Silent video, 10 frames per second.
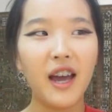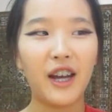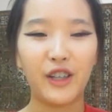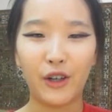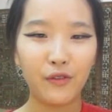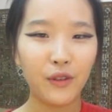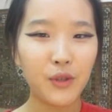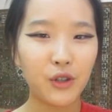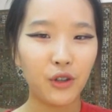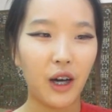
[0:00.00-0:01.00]
and none of them
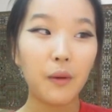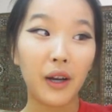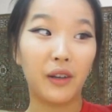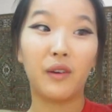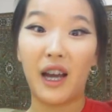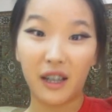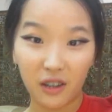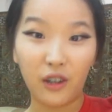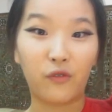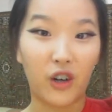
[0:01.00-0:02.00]
stood up in
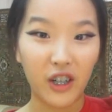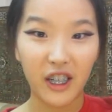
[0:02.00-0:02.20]
like the front